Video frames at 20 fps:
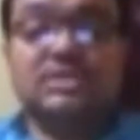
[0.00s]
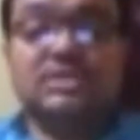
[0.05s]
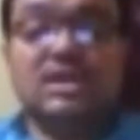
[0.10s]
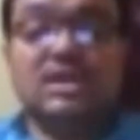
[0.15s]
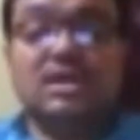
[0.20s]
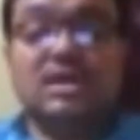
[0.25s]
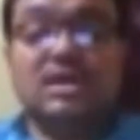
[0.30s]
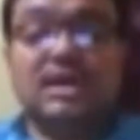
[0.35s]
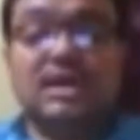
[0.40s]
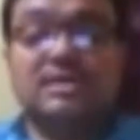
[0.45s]

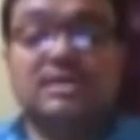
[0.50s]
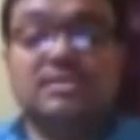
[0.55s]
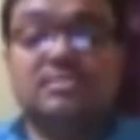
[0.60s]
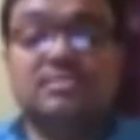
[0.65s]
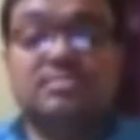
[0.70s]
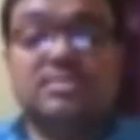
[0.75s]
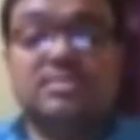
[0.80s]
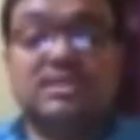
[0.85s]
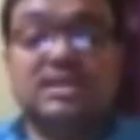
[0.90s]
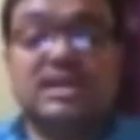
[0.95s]

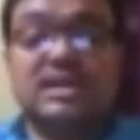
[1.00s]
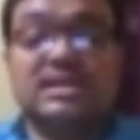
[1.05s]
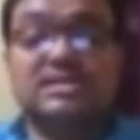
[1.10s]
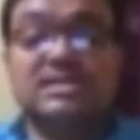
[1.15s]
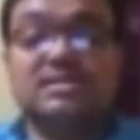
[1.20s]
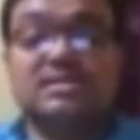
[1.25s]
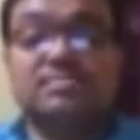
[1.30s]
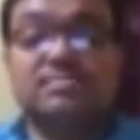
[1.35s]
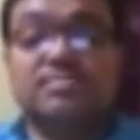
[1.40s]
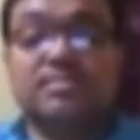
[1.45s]
there is
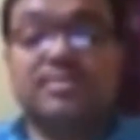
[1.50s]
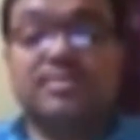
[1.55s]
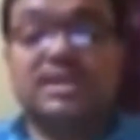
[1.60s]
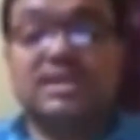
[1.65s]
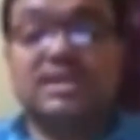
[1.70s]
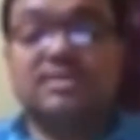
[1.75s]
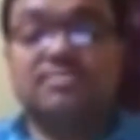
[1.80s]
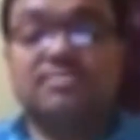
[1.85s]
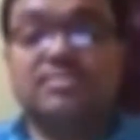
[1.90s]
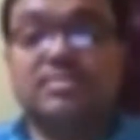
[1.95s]
a
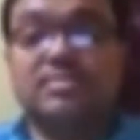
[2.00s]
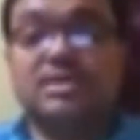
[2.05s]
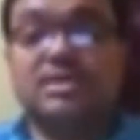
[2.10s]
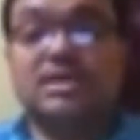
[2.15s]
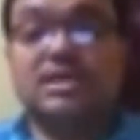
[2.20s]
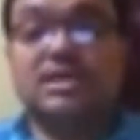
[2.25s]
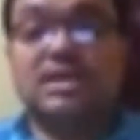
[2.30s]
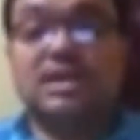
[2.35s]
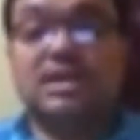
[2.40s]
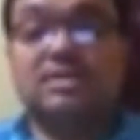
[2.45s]
very
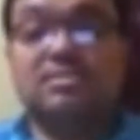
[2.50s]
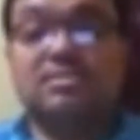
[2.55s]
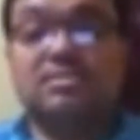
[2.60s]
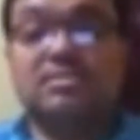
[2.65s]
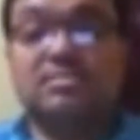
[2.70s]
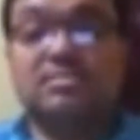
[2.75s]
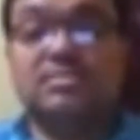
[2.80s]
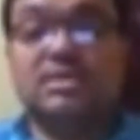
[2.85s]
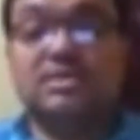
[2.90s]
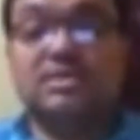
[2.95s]

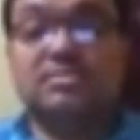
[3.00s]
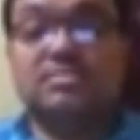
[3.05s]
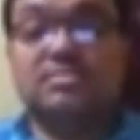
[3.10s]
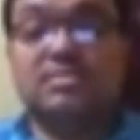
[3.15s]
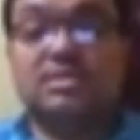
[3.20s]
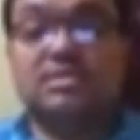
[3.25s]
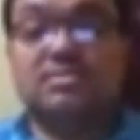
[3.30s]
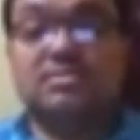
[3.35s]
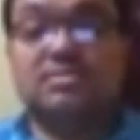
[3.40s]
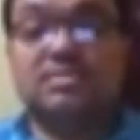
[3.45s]

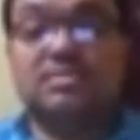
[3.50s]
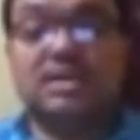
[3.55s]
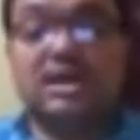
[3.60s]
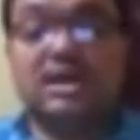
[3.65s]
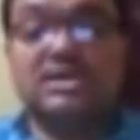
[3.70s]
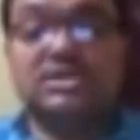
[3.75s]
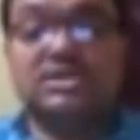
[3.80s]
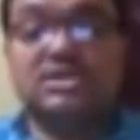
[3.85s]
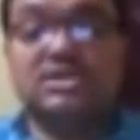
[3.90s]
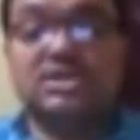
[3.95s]

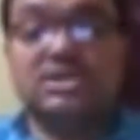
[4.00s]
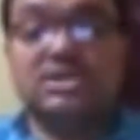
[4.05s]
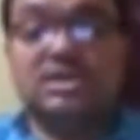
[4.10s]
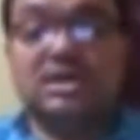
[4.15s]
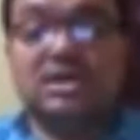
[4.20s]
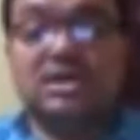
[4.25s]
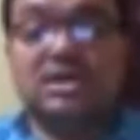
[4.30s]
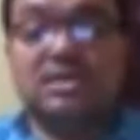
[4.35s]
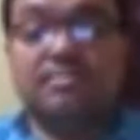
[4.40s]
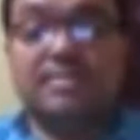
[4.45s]
large
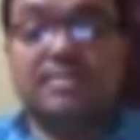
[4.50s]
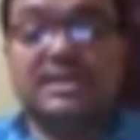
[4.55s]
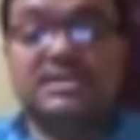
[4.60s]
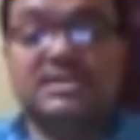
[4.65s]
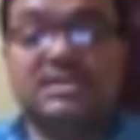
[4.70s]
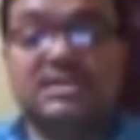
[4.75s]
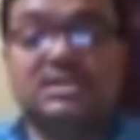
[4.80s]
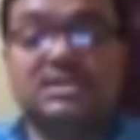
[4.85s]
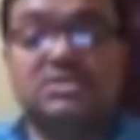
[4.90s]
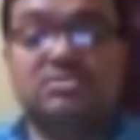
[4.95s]

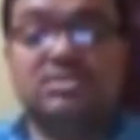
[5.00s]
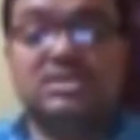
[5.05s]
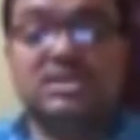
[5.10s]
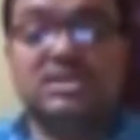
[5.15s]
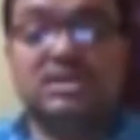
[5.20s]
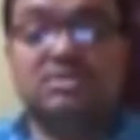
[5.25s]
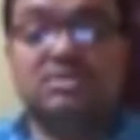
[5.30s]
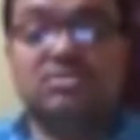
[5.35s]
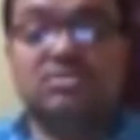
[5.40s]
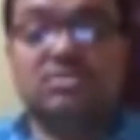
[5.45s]
passage which
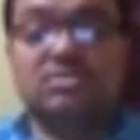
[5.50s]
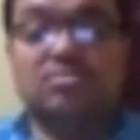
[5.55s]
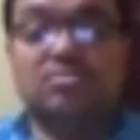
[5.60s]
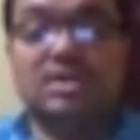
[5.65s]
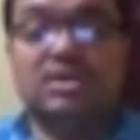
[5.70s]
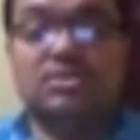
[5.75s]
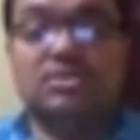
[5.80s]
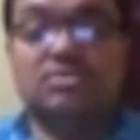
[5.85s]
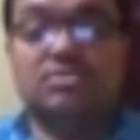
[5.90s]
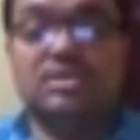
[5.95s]
I don't
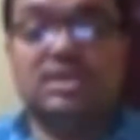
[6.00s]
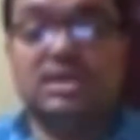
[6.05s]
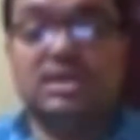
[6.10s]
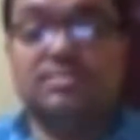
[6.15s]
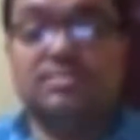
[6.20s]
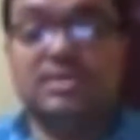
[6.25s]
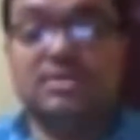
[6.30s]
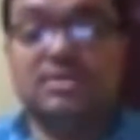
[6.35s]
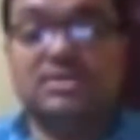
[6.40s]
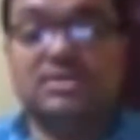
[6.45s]
want to read
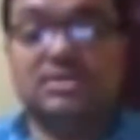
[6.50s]
because it